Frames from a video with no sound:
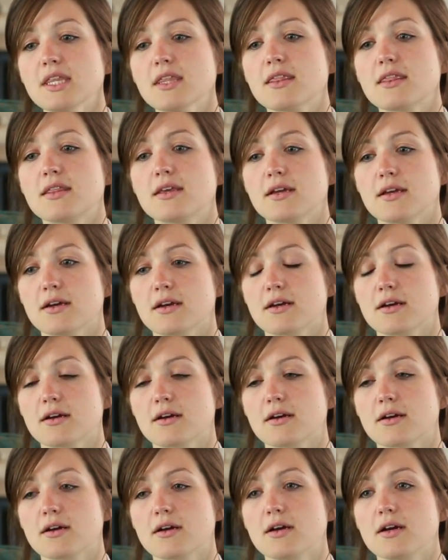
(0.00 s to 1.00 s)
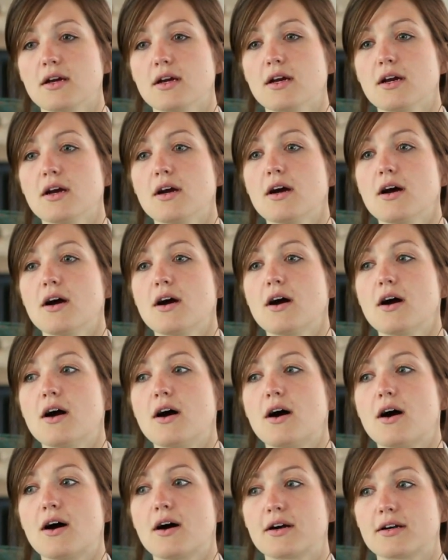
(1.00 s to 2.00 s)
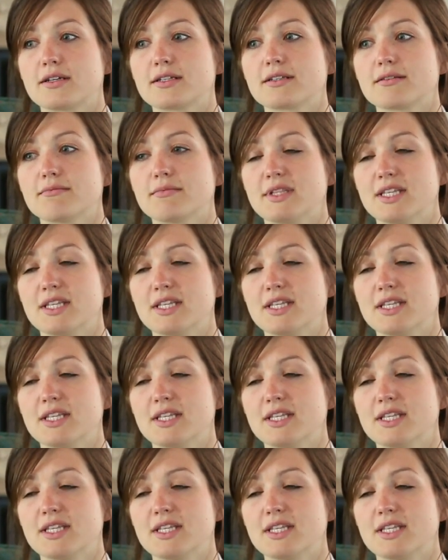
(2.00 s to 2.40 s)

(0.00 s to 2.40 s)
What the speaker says: there are some